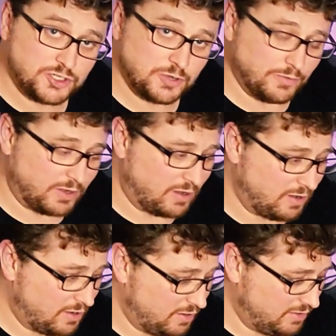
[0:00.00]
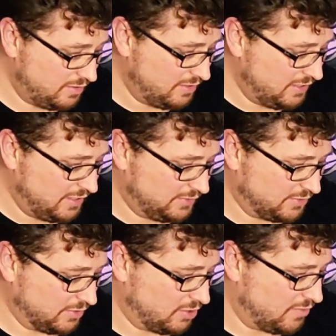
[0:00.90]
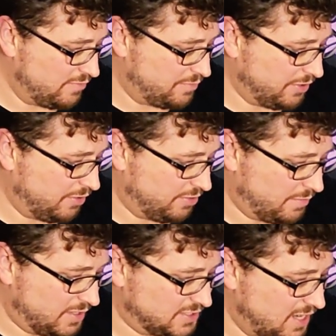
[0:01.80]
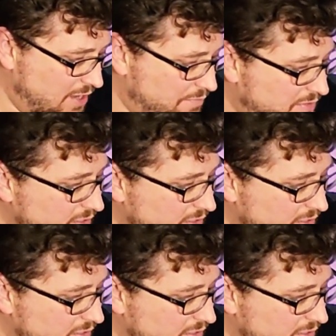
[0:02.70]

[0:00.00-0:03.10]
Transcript: show the card, turn it over, put your thumb on top,